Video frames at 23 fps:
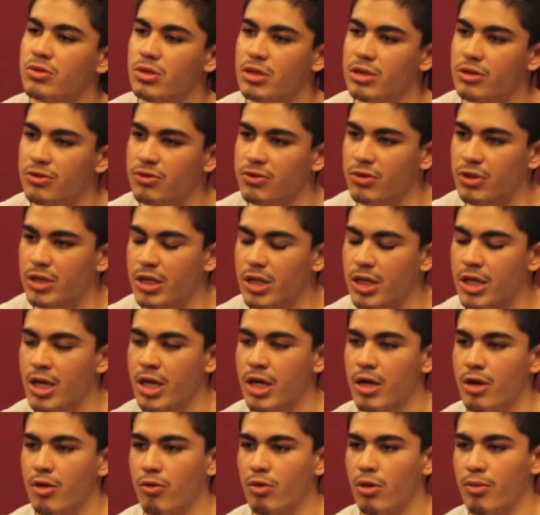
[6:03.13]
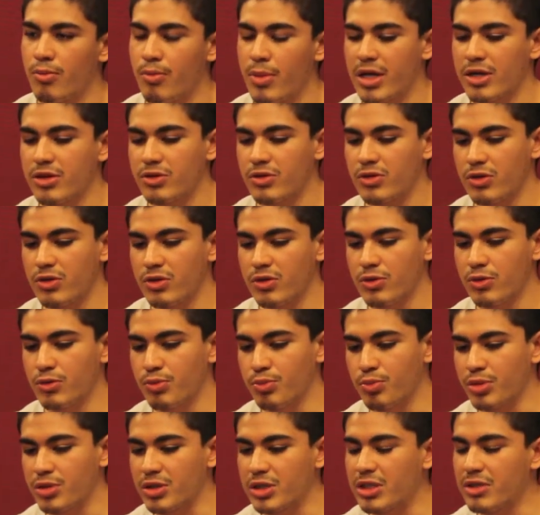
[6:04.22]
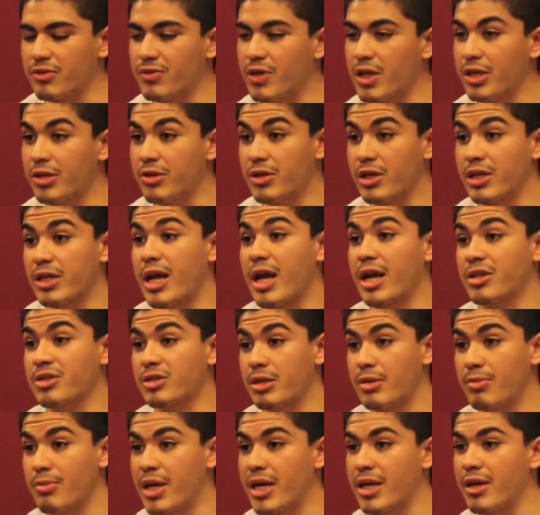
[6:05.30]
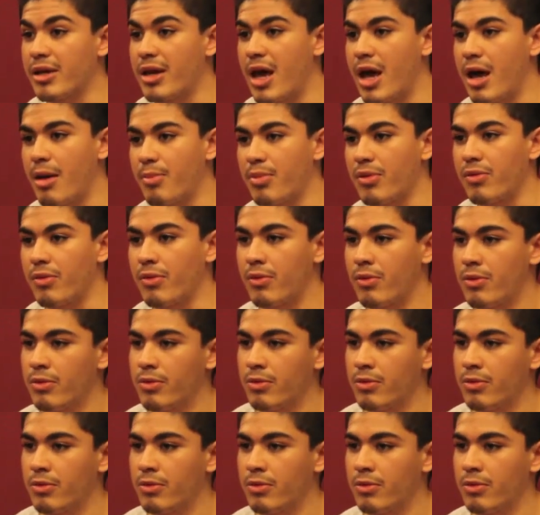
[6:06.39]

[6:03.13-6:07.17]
you different? What makes you believe that you can actually make it happen?